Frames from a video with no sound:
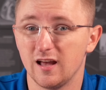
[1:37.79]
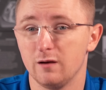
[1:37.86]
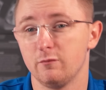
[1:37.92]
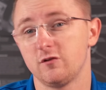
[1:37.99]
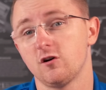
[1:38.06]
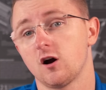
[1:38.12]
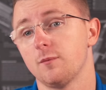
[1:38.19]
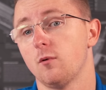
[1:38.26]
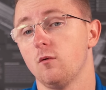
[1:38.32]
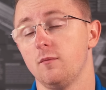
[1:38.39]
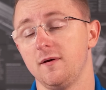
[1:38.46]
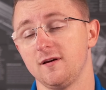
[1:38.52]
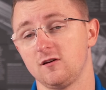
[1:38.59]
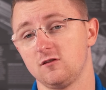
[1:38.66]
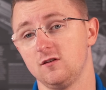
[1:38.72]
And I'm gonna talk about what
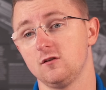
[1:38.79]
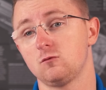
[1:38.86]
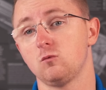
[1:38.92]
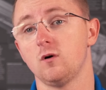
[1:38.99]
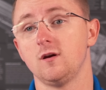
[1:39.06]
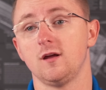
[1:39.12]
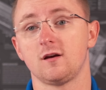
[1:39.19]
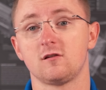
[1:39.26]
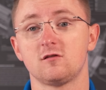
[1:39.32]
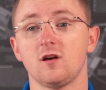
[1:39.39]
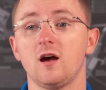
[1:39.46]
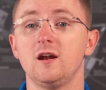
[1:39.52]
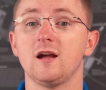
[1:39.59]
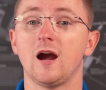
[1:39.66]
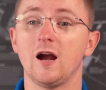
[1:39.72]
makes this one
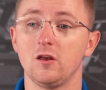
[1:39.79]
exciting